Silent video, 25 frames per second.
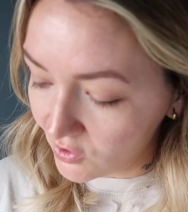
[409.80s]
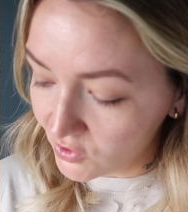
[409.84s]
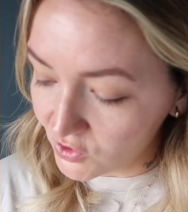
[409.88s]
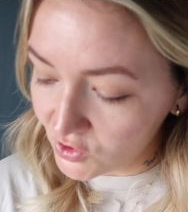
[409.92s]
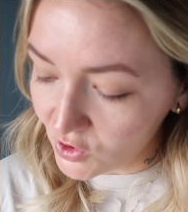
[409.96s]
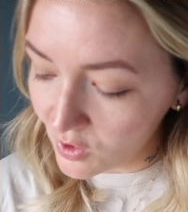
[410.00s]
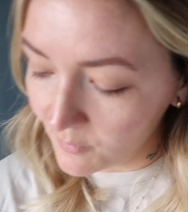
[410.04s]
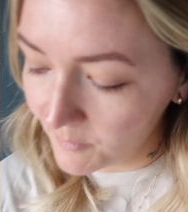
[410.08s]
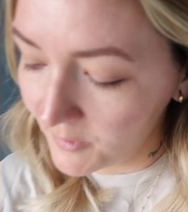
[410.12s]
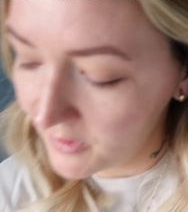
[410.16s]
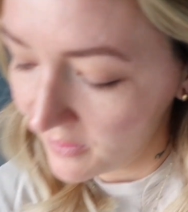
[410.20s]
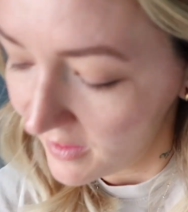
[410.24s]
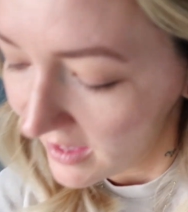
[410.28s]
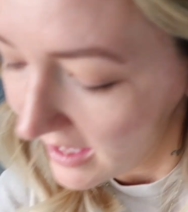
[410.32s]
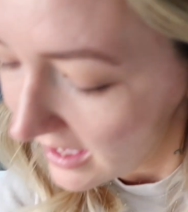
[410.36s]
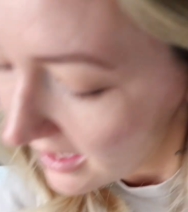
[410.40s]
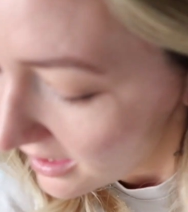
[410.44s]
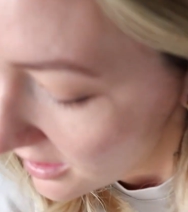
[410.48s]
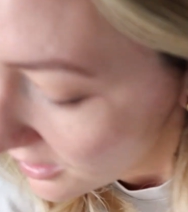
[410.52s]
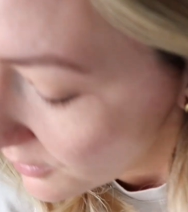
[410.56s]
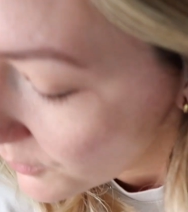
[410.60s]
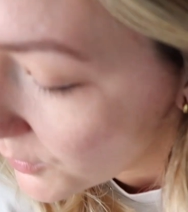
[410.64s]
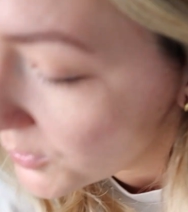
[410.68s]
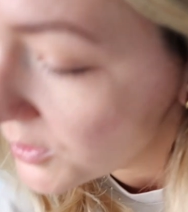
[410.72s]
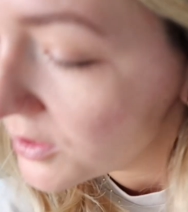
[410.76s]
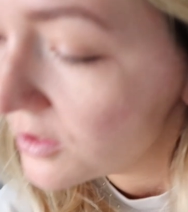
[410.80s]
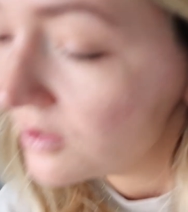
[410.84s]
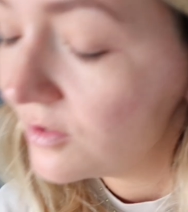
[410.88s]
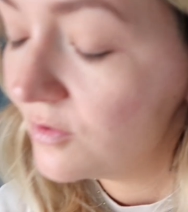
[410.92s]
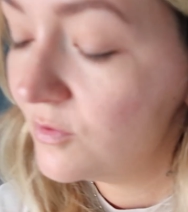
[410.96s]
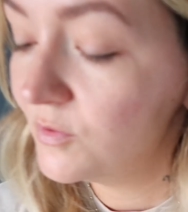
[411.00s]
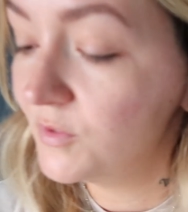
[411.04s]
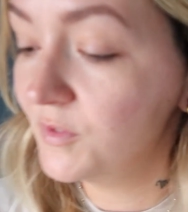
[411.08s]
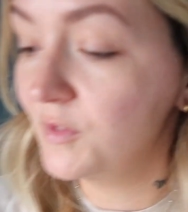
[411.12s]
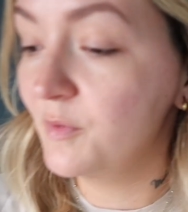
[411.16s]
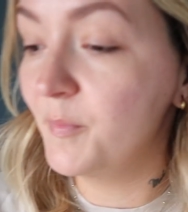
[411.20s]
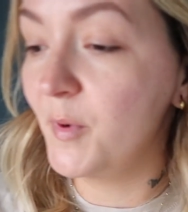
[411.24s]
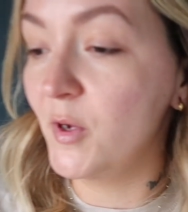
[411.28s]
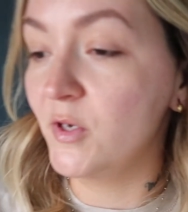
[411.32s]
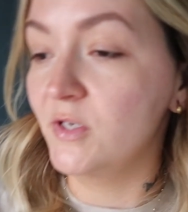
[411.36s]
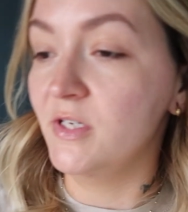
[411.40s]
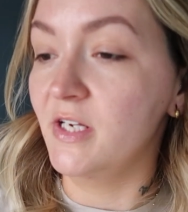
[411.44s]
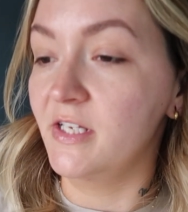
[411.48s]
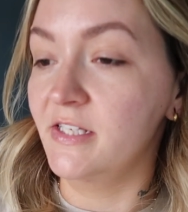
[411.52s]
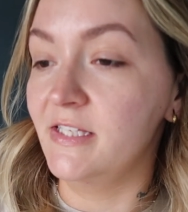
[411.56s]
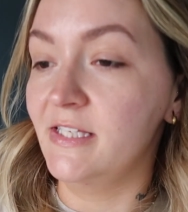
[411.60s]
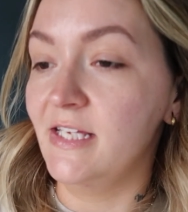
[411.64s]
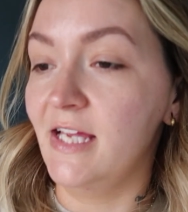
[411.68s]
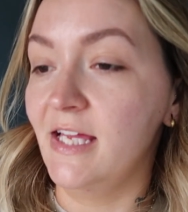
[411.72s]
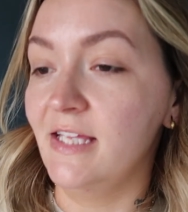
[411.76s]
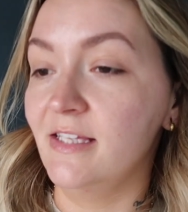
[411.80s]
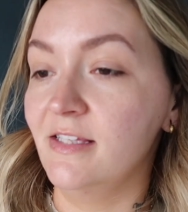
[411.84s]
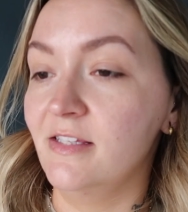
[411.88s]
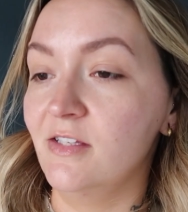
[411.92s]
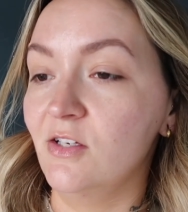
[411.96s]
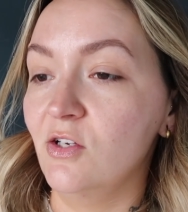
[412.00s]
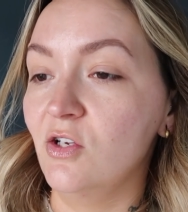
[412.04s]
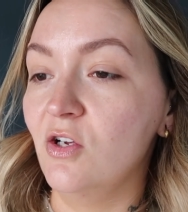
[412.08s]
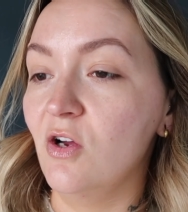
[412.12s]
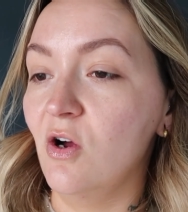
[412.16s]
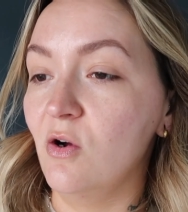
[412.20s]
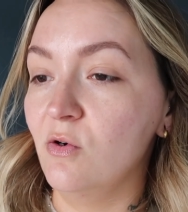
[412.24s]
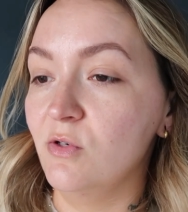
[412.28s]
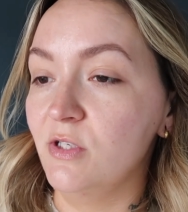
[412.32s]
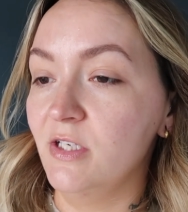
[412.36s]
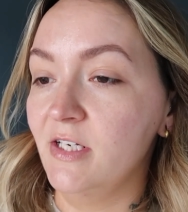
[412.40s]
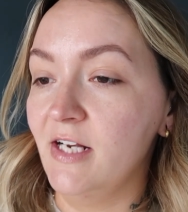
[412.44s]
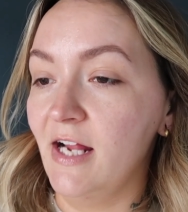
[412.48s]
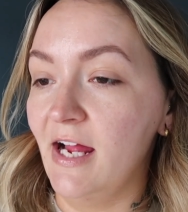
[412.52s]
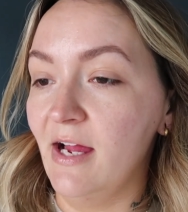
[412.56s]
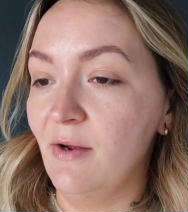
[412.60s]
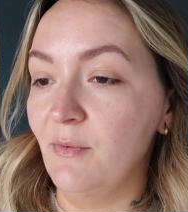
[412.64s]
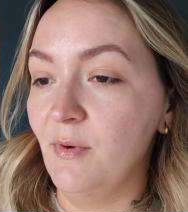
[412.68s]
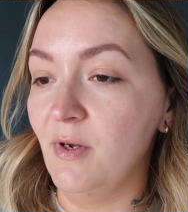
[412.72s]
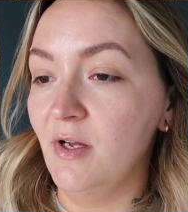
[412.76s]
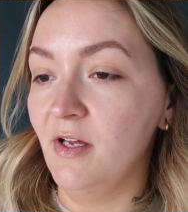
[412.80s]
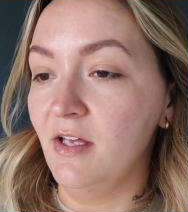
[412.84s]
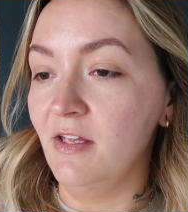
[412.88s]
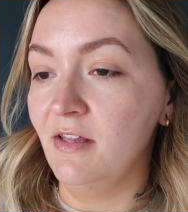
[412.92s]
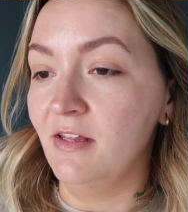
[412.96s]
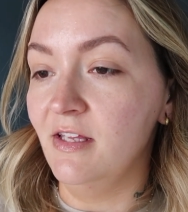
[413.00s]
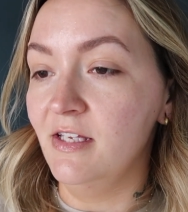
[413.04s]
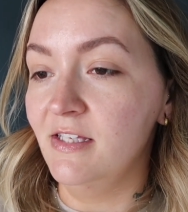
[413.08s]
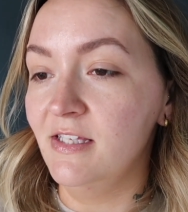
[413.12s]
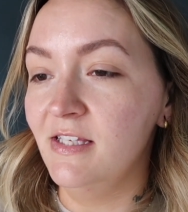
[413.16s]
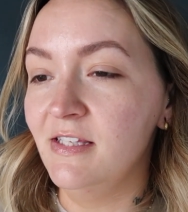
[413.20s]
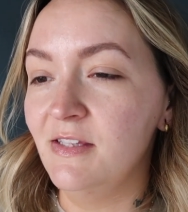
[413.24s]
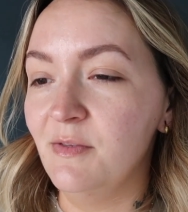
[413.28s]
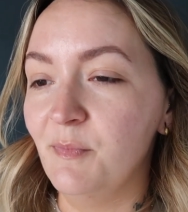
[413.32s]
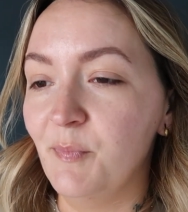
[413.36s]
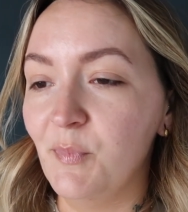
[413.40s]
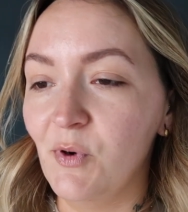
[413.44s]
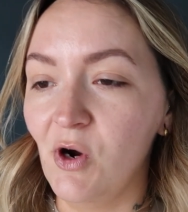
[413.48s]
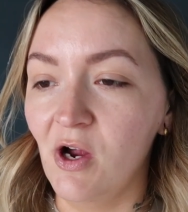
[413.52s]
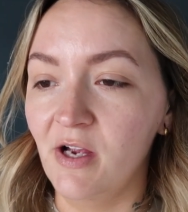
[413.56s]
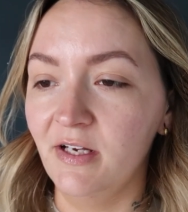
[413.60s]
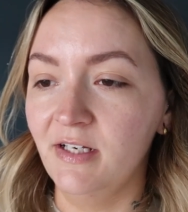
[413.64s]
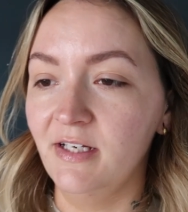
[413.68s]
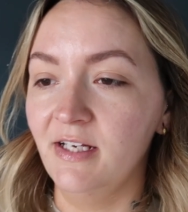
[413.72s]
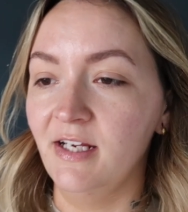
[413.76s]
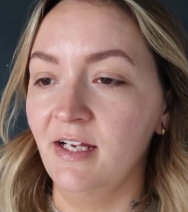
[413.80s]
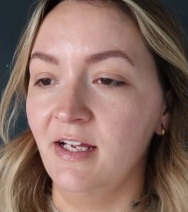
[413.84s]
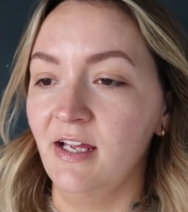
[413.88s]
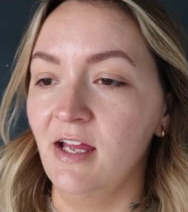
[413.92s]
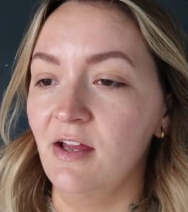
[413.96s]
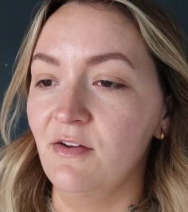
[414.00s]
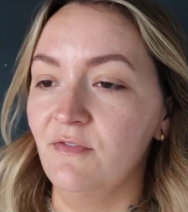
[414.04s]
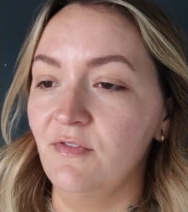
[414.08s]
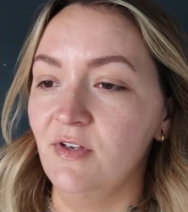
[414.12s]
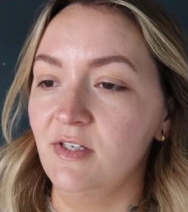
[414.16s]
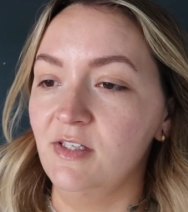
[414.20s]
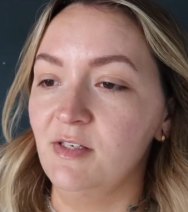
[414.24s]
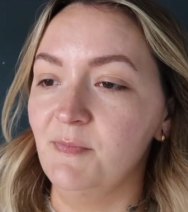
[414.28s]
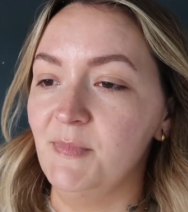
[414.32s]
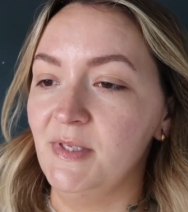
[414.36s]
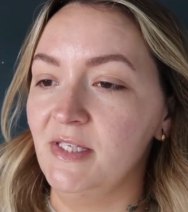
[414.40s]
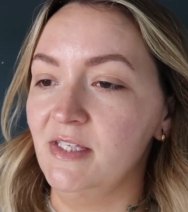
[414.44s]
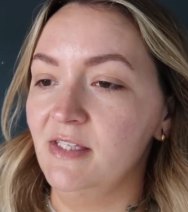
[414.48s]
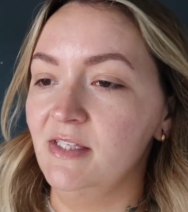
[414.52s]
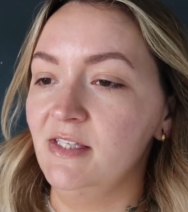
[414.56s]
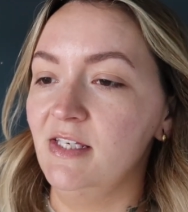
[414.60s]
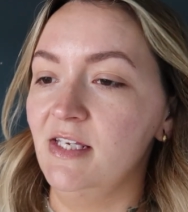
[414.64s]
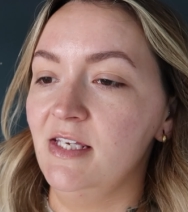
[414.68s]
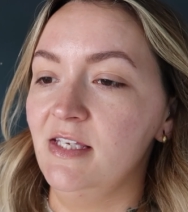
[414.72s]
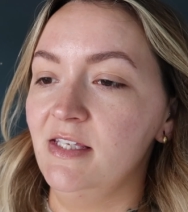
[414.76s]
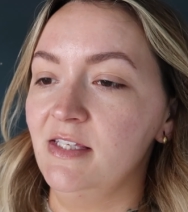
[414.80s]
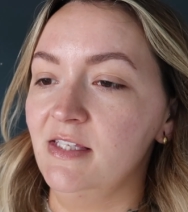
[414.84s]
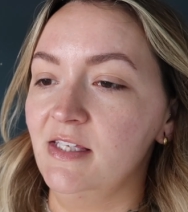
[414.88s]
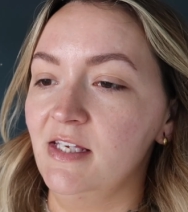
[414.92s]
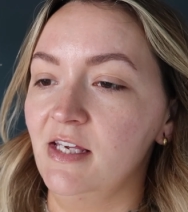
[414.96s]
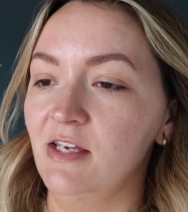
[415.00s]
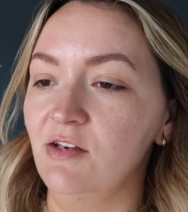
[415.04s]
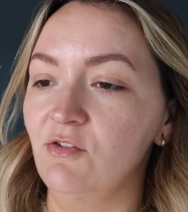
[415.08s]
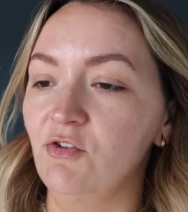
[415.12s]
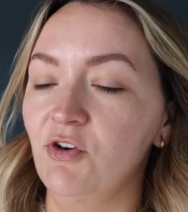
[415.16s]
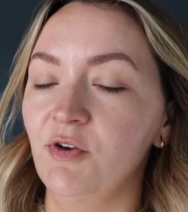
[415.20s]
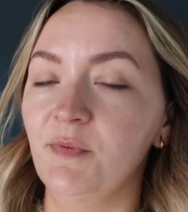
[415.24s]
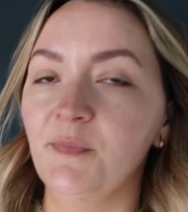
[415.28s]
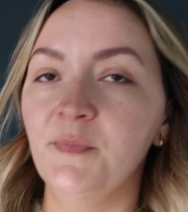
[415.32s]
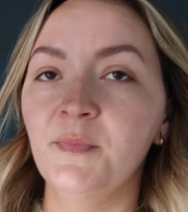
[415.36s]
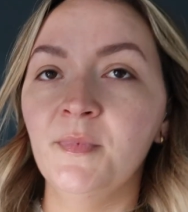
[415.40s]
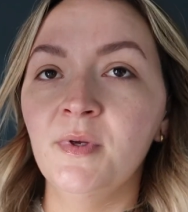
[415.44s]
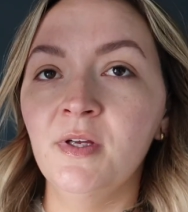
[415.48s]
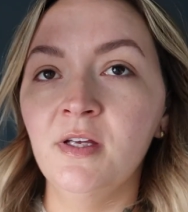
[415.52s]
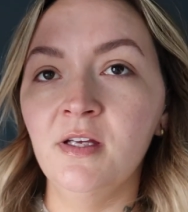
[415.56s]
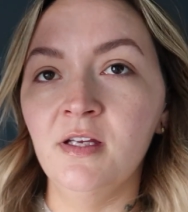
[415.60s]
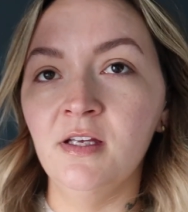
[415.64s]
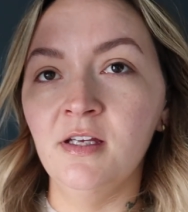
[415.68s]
On top of that, I will use the Bondi Sands Golden Hour, and this is the Brightening Net Vitamin C Serum.